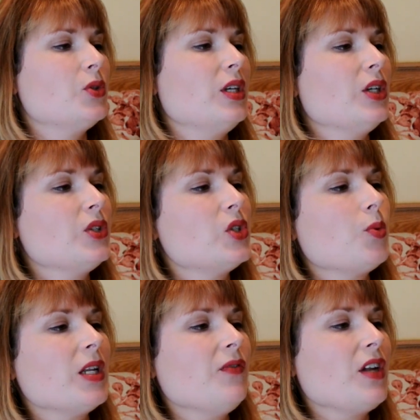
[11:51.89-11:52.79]
So here's
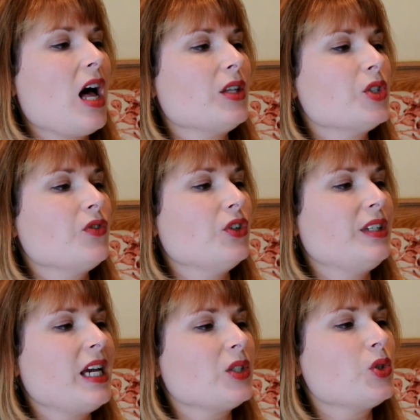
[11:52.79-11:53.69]
twenty-five dollars for your
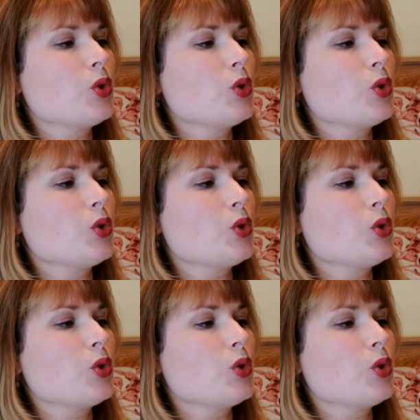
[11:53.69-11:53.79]
next